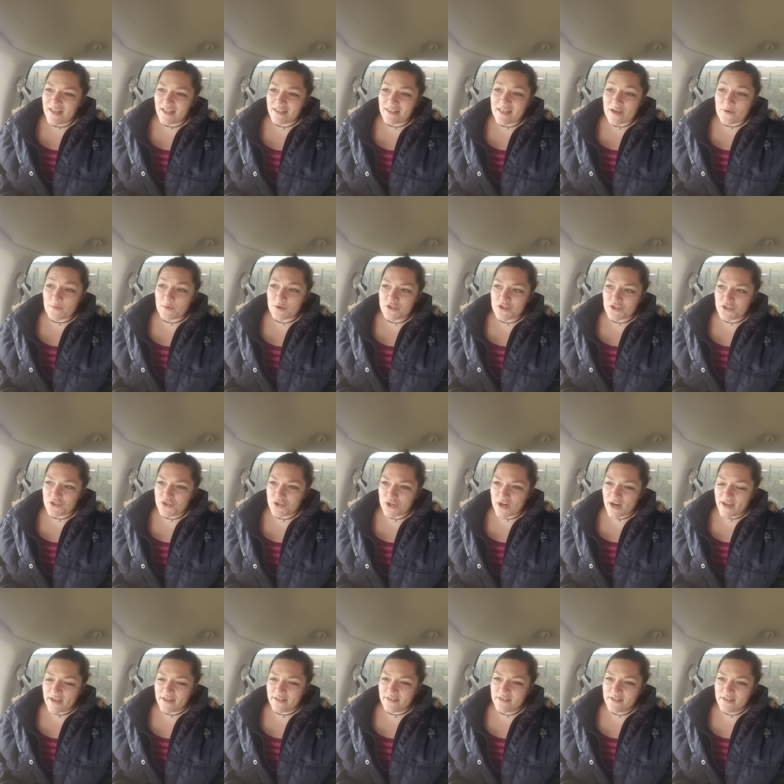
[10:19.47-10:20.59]
they were just
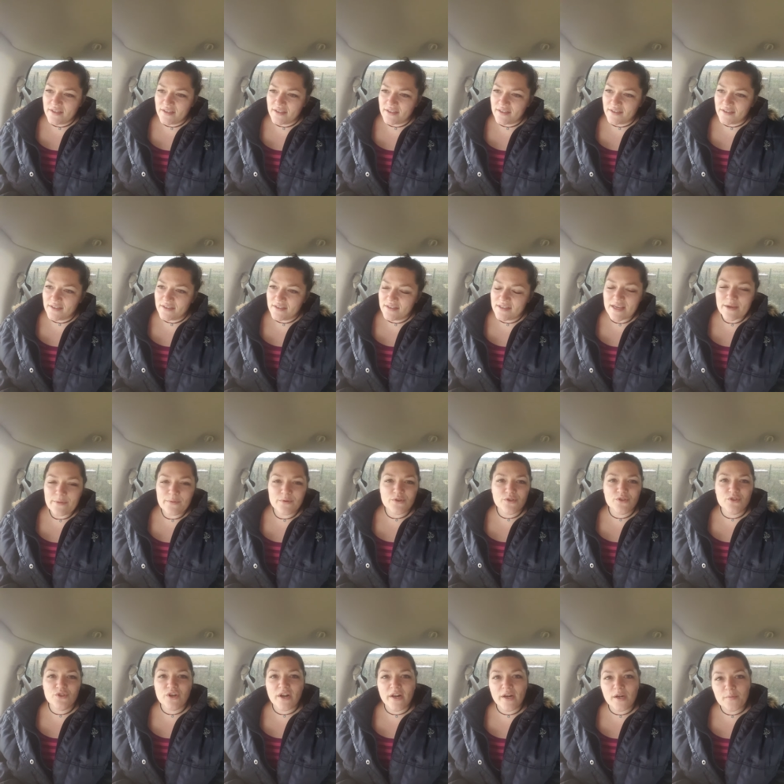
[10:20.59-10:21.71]
trying to
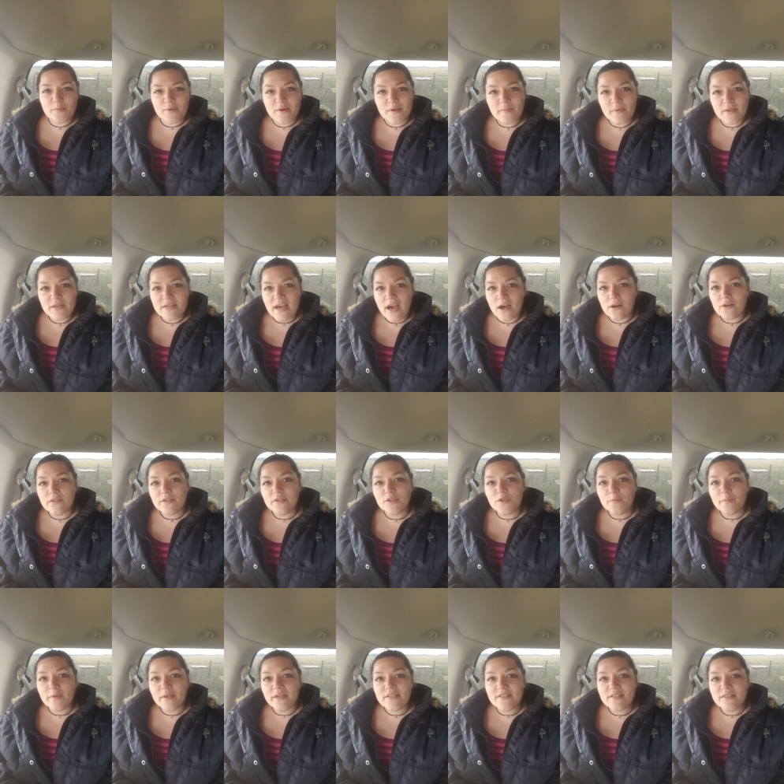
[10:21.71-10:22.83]
bring me down a
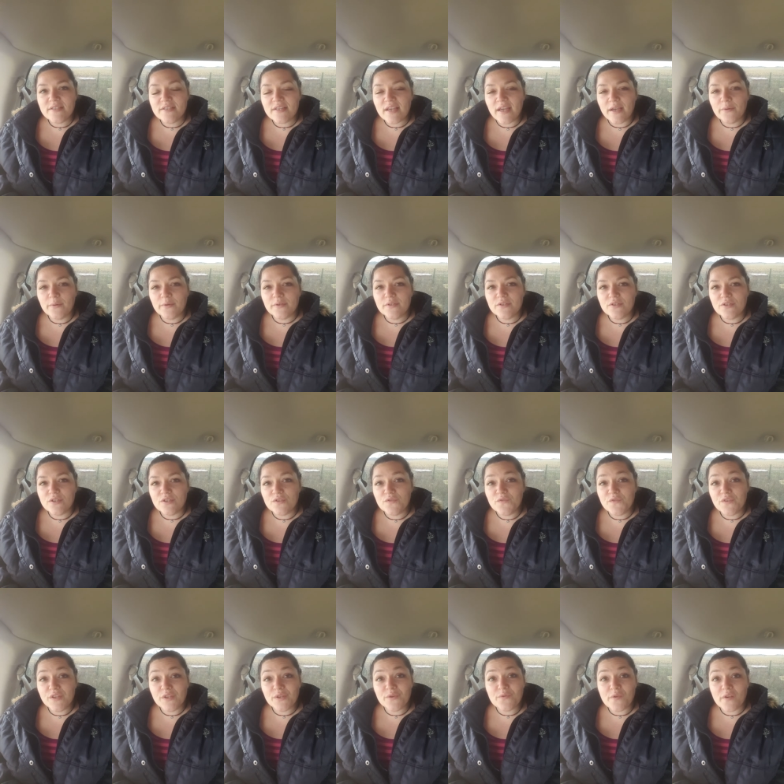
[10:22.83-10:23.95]
little bit since I was just
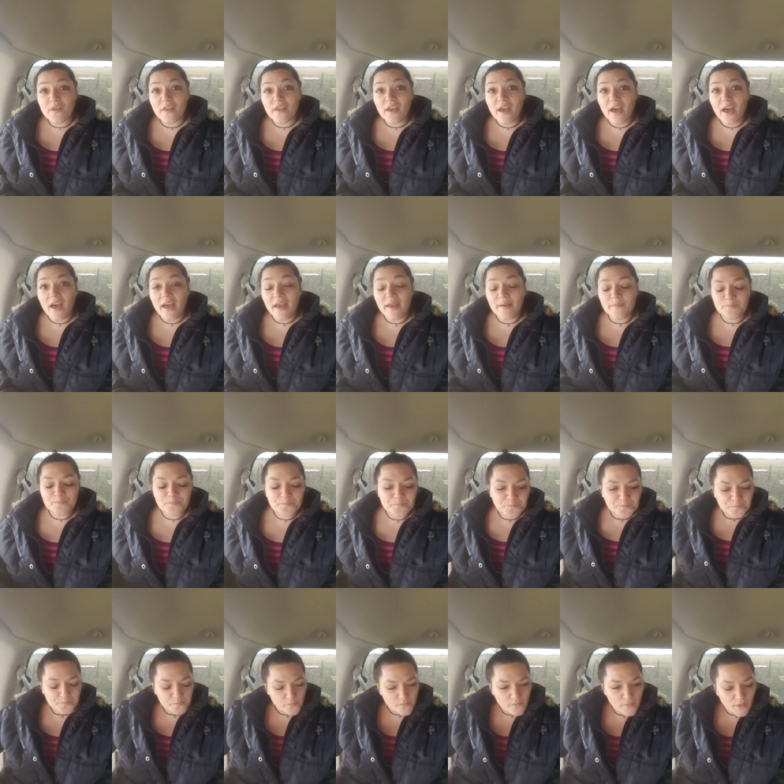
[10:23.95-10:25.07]
feeling really high.
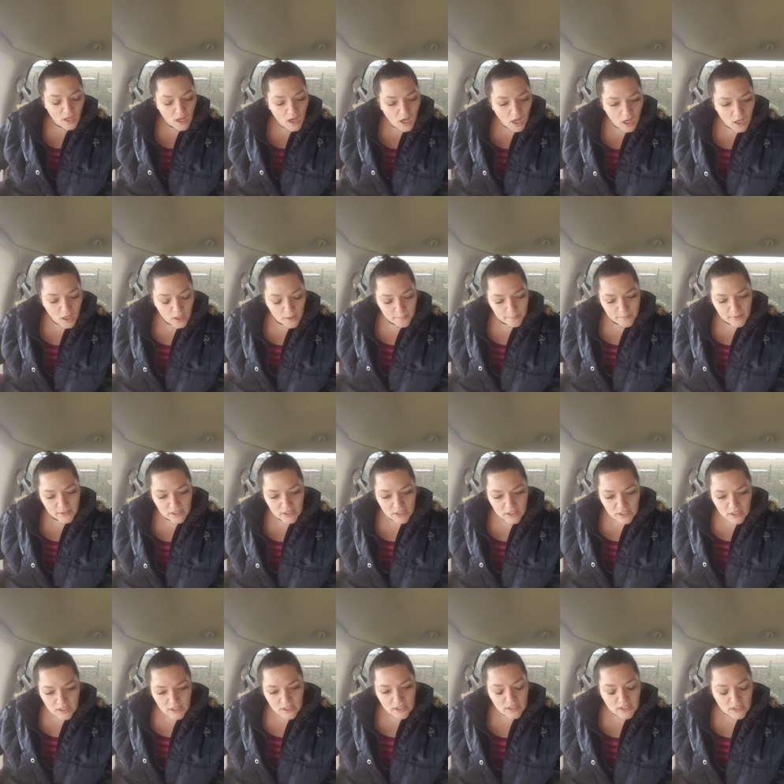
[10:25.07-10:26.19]

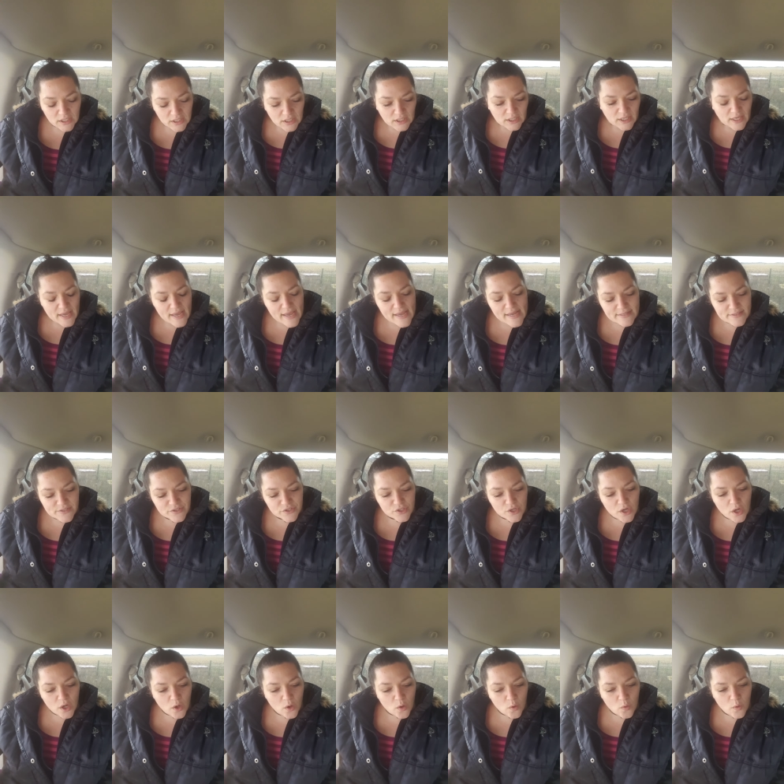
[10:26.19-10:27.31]
And
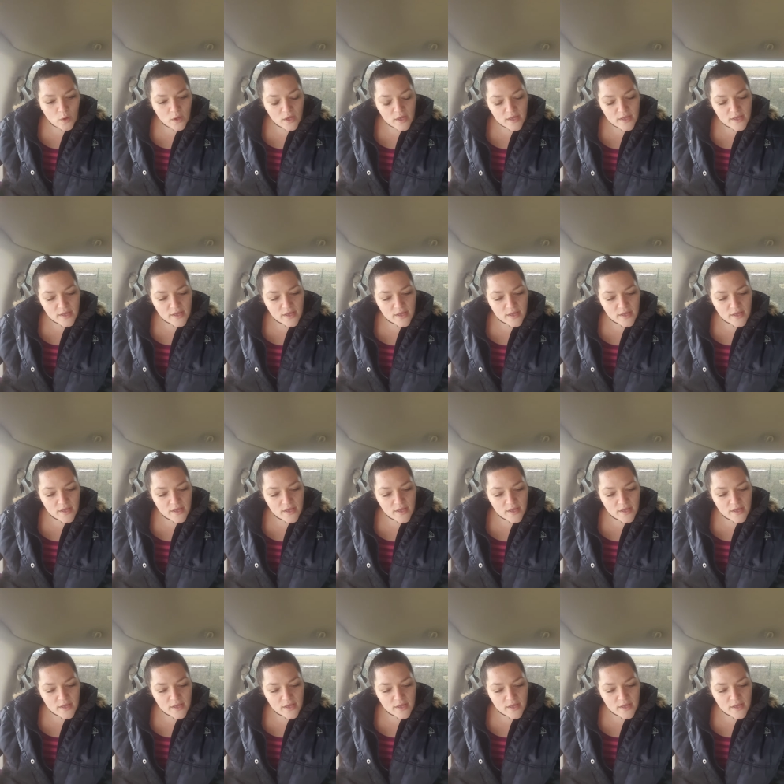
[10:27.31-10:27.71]
so